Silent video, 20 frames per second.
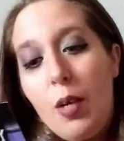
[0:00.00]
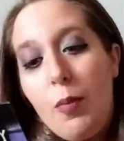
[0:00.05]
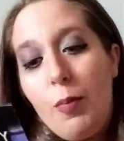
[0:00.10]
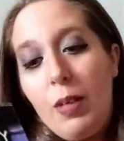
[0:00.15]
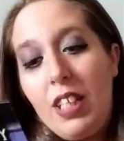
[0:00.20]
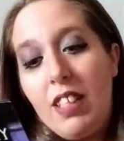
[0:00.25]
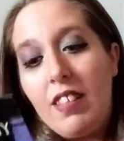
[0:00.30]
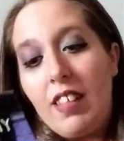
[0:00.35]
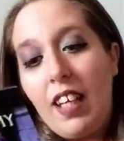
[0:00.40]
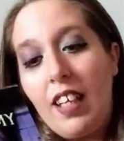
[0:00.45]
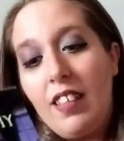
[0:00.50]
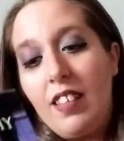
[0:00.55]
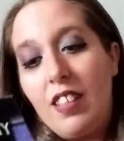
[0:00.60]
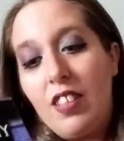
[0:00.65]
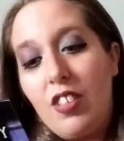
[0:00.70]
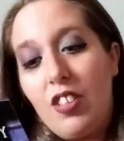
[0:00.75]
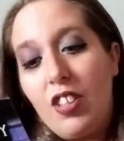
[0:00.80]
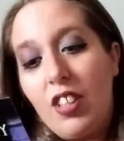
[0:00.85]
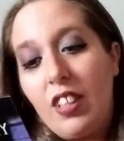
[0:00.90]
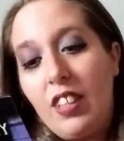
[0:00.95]
Many
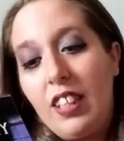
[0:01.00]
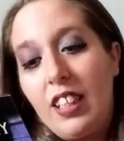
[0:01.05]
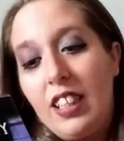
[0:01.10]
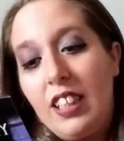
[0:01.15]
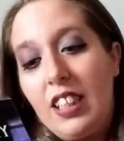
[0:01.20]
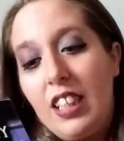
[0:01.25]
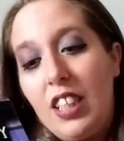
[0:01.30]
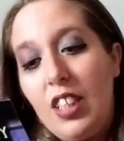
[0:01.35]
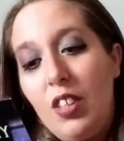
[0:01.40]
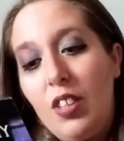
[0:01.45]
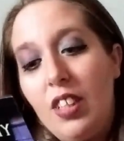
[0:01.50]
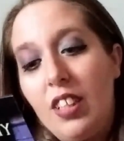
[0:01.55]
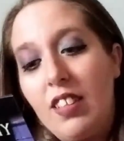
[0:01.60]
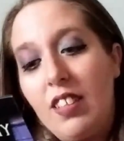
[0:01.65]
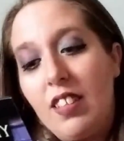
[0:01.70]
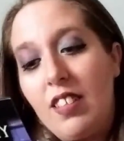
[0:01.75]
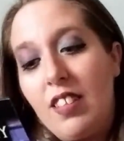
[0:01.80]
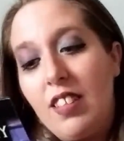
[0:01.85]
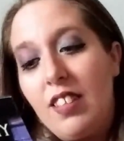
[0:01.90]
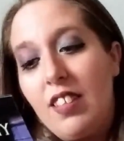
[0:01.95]
scientists took the continued
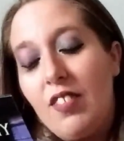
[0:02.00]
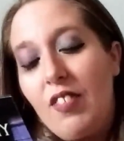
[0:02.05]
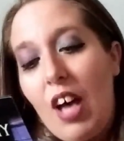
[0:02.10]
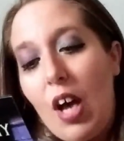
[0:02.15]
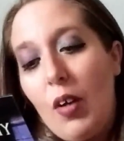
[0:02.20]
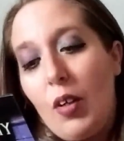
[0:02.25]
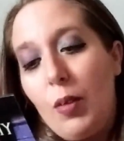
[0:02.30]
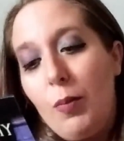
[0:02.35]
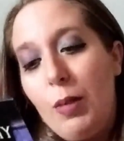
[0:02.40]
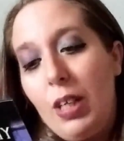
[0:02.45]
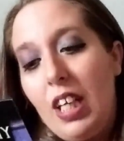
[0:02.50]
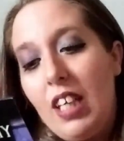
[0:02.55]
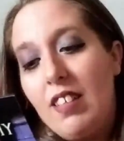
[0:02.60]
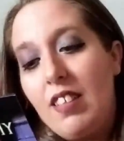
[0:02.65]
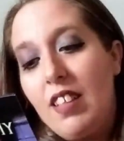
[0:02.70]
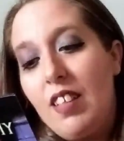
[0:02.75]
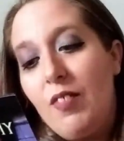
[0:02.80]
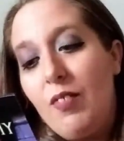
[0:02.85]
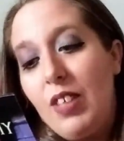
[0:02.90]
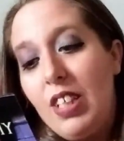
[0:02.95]
existence of alchemy
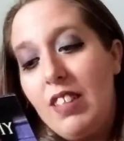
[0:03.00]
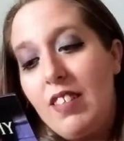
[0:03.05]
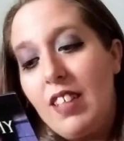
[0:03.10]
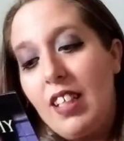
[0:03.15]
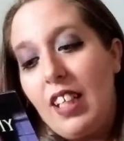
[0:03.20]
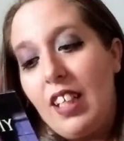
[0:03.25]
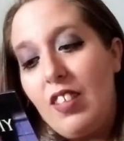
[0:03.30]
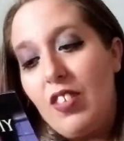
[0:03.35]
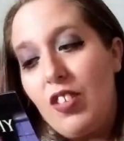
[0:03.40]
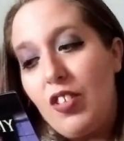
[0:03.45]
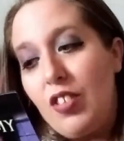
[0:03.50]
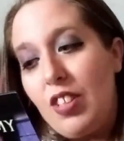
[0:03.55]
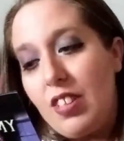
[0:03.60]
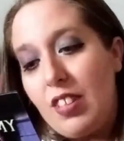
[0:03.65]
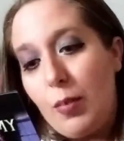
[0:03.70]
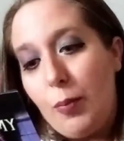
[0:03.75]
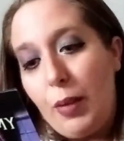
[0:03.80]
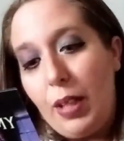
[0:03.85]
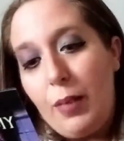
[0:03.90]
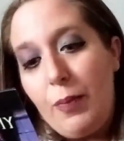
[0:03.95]
as an offense against their
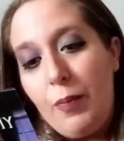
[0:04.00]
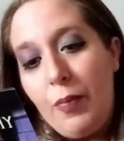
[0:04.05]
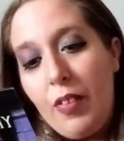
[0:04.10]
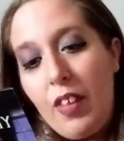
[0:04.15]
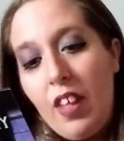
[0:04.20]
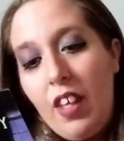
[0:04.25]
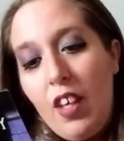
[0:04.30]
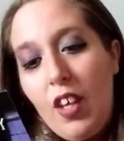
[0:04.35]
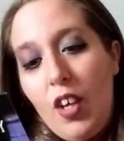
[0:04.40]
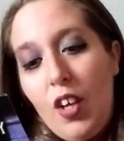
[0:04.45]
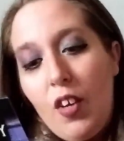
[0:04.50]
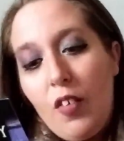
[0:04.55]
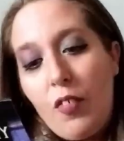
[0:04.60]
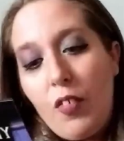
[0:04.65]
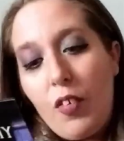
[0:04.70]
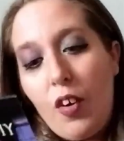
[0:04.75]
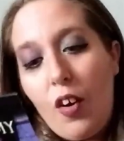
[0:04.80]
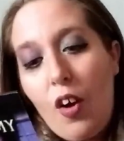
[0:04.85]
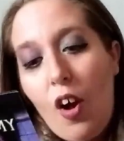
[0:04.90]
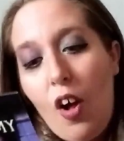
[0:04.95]
discipline.
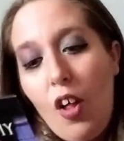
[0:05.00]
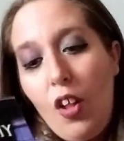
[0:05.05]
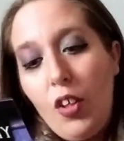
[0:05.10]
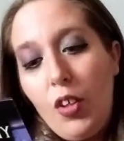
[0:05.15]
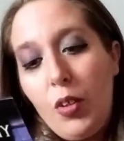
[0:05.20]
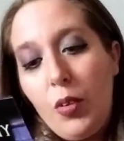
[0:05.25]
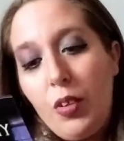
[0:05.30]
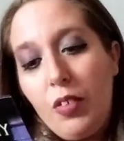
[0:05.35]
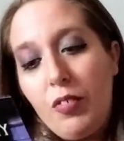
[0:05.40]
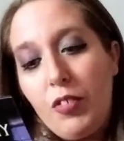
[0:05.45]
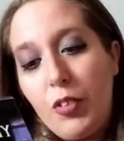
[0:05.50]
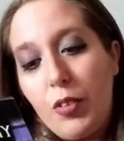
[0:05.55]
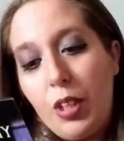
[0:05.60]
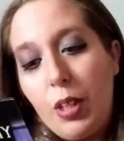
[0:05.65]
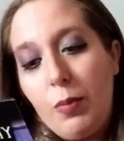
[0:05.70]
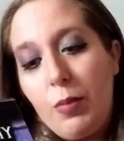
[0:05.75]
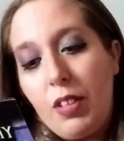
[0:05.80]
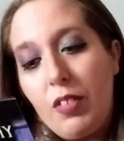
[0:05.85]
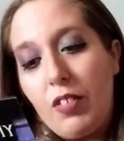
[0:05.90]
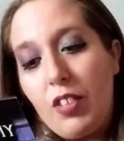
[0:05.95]
For all who have
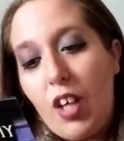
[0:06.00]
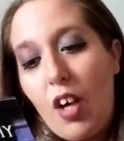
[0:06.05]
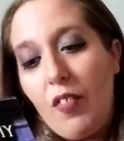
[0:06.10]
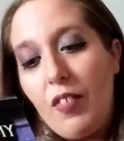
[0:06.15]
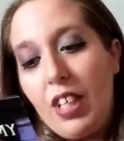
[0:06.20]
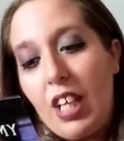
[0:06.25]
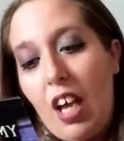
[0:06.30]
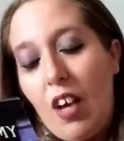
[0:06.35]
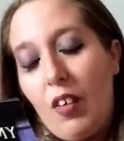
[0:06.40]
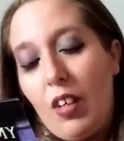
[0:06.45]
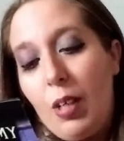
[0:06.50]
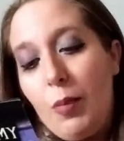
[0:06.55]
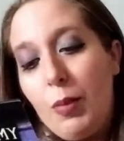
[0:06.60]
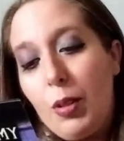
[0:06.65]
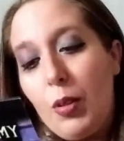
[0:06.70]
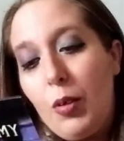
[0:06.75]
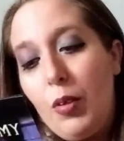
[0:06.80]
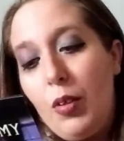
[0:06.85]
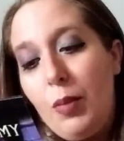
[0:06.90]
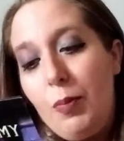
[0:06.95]
dreamed of solving
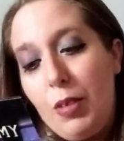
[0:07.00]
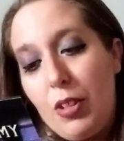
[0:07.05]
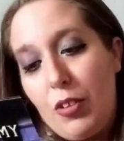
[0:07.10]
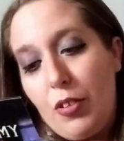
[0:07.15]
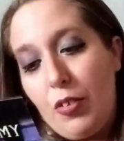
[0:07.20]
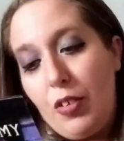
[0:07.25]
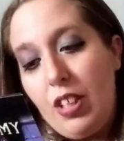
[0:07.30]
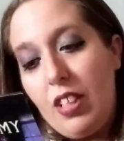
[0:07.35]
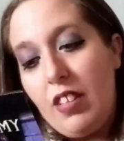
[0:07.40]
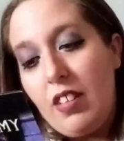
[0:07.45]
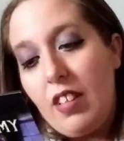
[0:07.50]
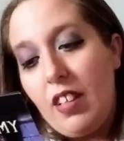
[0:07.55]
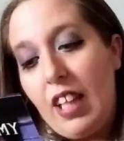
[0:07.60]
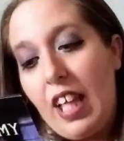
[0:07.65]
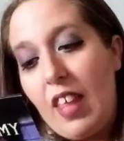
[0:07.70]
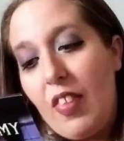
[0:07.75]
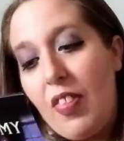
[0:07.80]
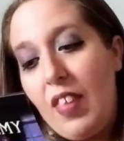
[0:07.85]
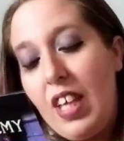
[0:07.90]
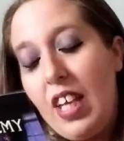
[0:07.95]
alchemical mysteries
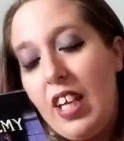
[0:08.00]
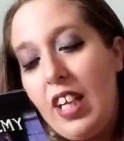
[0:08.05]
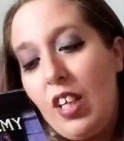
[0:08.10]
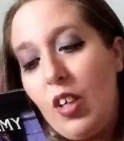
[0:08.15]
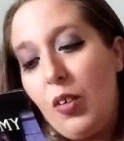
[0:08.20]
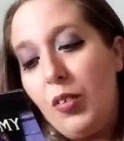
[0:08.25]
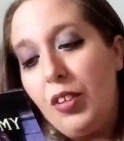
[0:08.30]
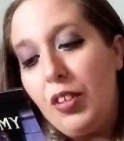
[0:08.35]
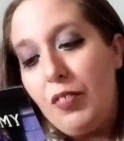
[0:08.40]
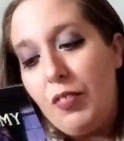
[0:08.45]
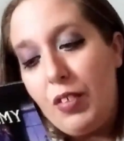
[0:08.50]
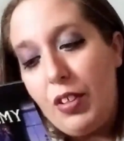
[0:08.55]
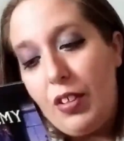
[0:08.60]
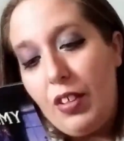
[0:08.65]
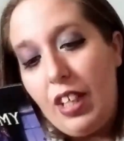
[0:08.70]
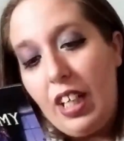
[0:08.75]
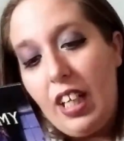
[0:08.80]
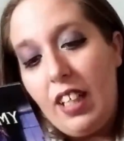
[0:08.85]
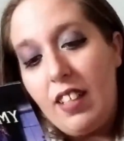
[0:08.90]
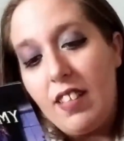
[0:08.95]
like Thea and Golden
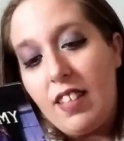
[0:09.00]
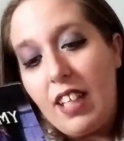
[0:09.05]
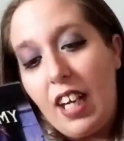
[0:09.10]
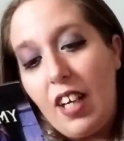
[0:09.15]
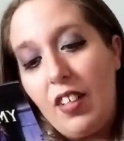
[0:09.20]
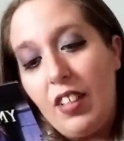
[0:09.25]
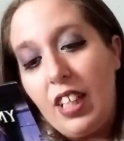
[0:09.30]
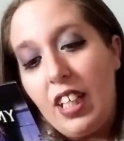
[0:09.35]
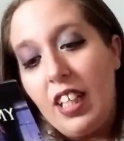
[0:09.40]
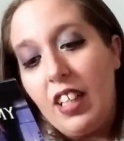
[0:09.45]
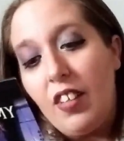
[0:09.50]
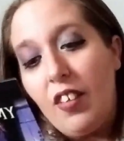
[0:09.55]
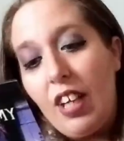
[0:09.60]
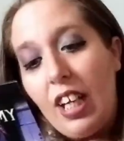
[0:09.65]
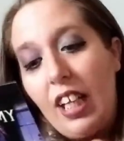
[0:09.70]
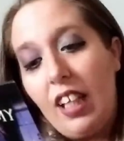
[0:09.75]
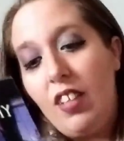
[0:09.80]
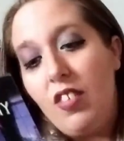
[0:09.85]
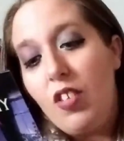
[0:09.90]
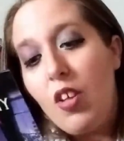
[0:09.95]
Fury and desired getting their
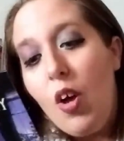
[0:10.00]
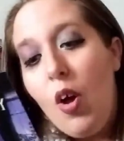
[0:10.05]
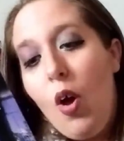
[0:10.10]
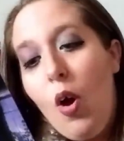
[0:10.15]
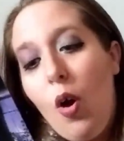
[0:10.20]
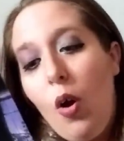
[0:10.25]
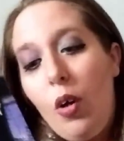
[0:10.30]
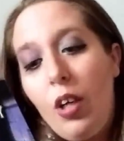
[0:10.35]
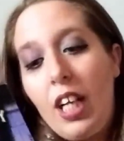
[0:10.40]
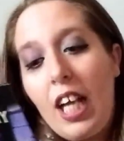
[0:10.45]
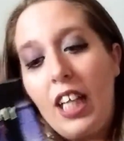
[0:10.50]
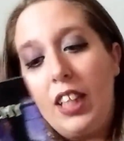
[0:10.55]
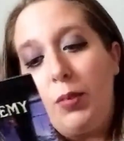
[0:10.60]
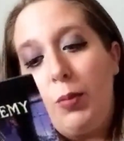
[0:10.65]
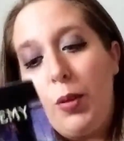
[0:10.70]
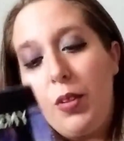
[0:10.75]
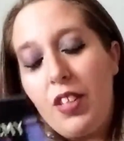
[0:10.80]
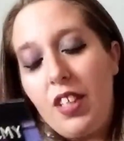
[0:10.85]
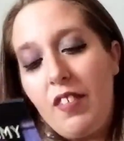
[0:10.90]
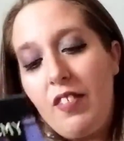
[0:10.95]
hands on
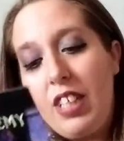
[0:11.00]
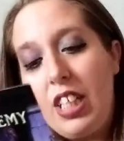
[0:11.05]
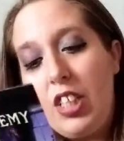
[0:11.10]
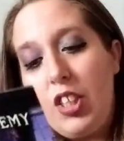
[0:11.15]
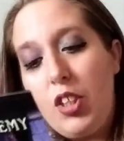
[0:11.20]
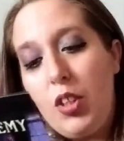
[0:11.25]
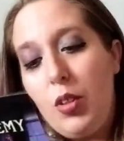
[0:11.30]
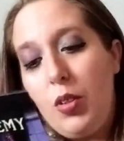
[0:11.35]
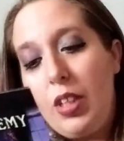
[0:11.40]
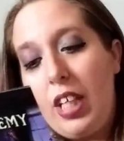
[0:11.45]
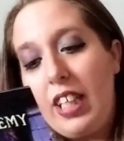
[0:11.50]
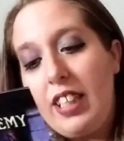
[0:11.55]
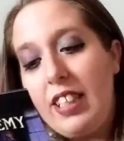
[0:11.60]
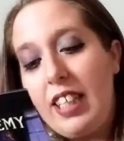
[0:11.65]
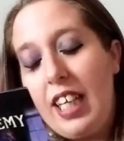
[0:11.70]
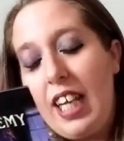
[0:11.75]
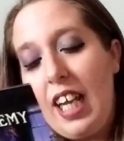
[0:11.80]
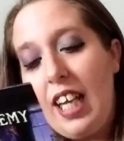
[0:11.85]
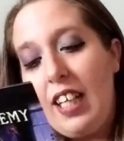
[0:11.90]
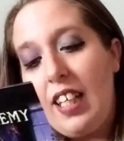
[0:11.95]
Ashmole 782 like
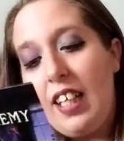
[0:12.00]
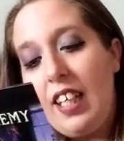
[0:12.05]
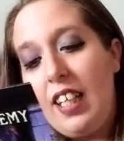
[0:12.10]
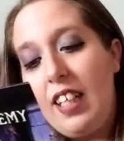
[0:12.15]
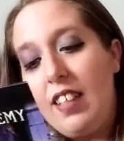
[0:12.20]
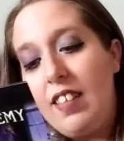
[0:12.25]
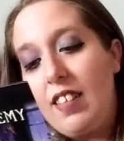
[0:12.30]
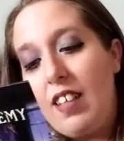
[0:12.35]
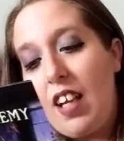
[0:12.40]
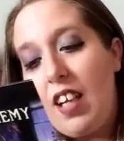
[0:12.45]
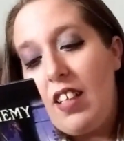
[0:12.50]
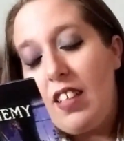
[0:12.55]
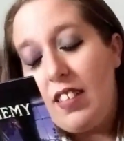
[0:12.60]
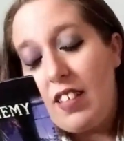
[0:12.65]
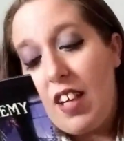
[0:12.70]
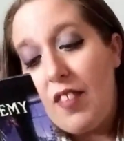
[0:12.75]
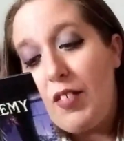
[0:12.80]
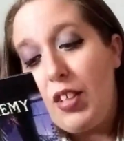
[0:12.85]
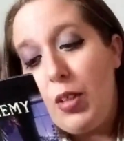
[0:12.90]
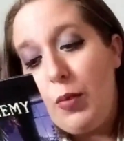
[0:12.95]
Diana in a
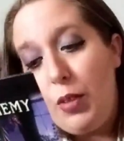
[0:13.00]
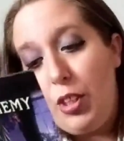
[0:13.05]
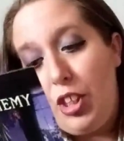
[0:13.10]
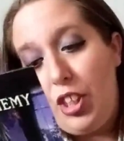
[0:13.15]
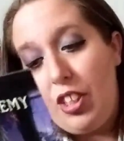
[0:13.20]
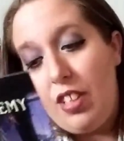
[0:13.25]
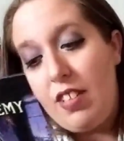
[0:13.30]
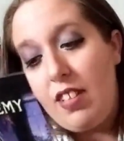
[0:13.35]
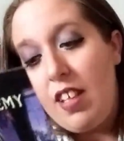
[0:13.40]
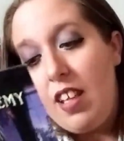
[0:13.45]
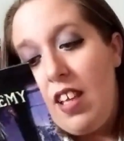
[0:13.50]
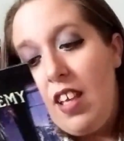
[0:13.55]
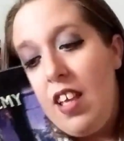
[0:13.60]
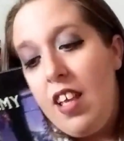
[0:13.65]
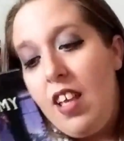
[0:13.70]
Discovery of Witches,